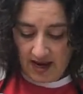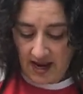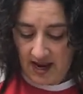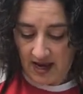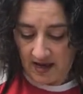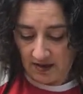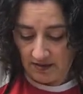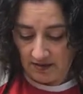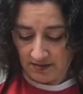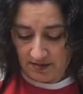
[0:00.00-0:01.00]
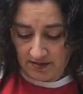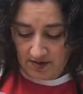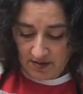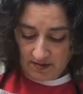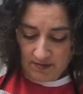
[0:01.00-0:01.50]
egg
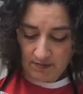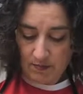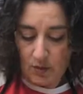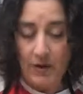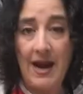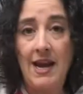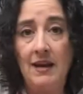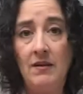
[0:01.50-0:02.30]
meringue.